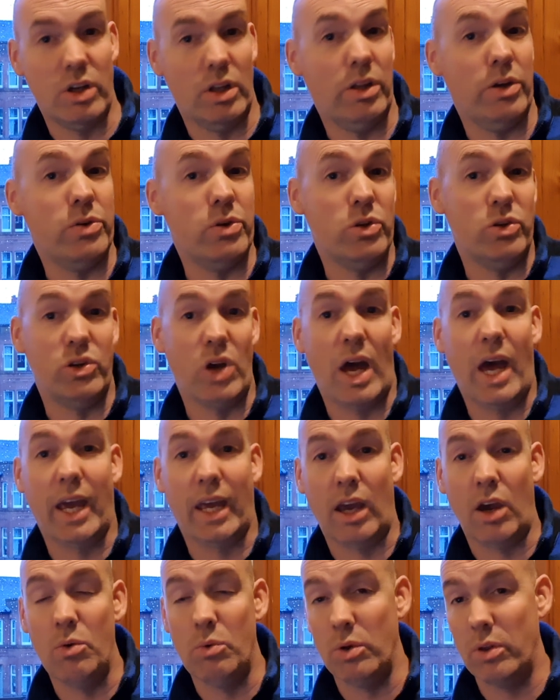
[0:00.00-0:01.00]
allow you to hang
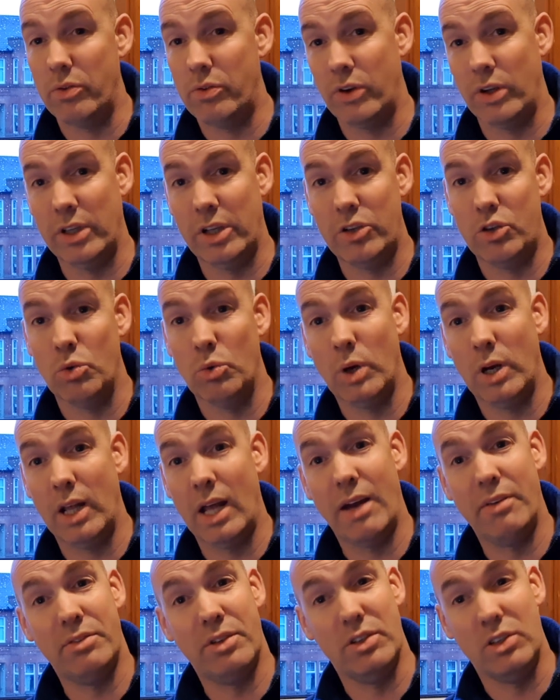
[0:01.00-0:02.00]
out with for a little while
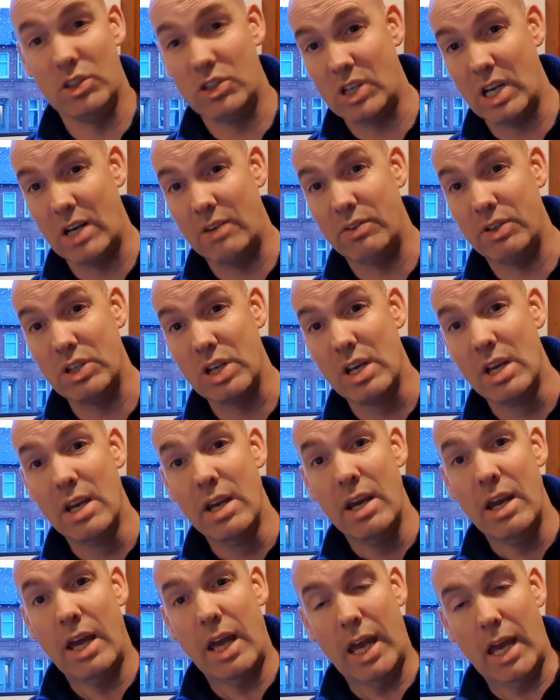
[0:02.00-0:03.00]
after the service,
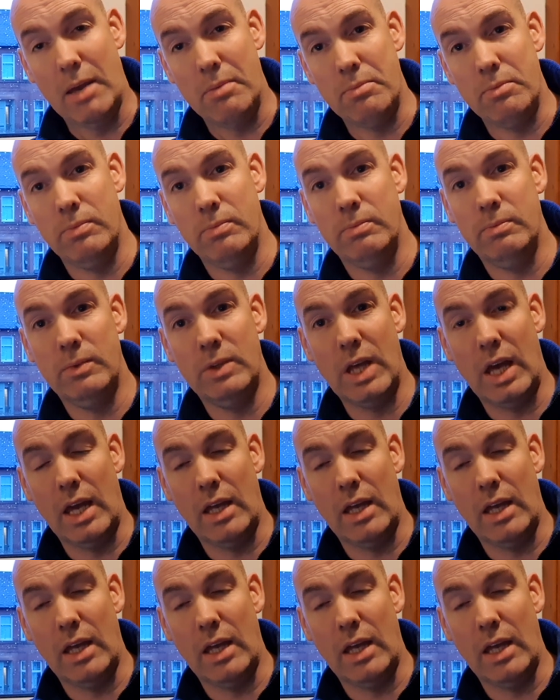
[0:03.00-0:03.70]
then